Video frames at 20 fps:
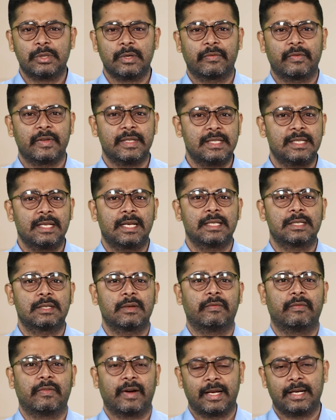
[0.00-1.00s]
of incidents
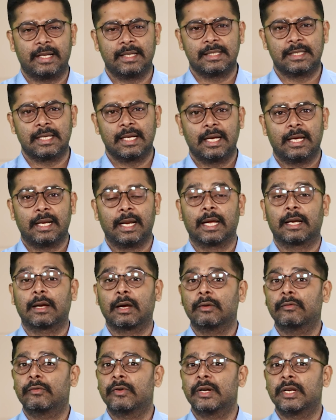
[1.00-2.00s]
of violence like
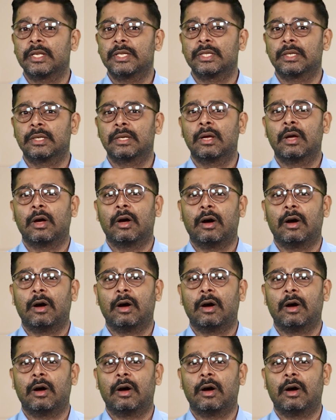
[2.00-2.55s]
confrontation